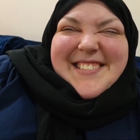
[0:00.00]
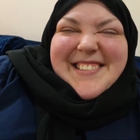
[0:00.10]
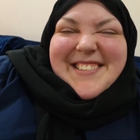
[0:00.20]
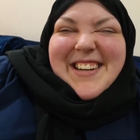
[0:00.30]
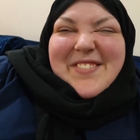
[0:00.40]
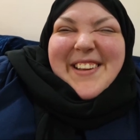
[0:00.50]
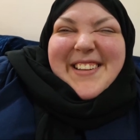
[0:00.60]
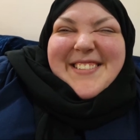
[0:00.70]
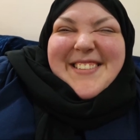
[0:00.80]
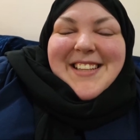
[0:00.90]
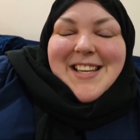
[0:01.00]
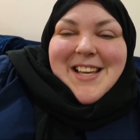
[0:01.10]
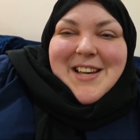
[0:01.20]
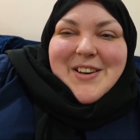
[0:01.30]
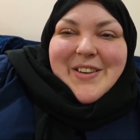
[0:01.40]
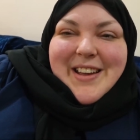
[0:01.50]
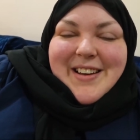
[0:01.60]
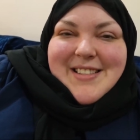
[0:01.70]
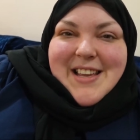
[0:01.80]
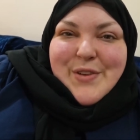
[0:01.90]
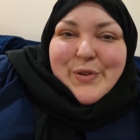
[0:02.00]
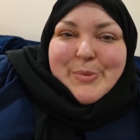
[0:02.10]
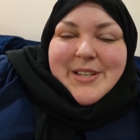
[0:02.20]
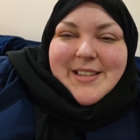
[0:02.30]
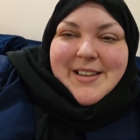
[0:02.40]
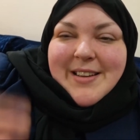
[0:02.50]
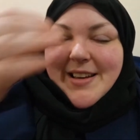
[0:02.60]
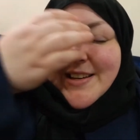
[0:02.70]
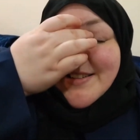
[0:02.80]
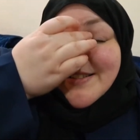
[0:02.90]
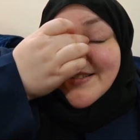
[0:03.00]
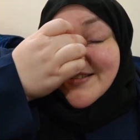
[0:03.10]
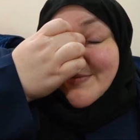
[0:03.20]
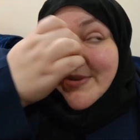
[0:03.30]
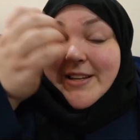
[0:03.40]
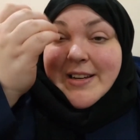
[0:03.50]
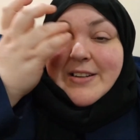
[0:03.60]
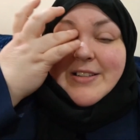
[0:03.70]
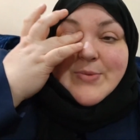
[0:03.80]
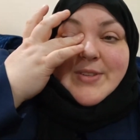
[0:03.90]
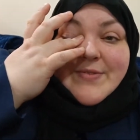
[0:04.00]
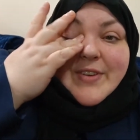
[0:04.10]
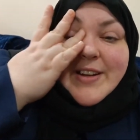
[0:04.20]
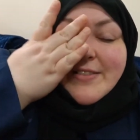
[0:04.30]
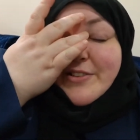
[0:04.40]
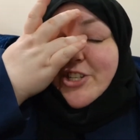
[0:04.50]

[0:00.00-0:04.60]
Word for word: Red face. Okay, guys, thank you for beezing and being here. This was fun little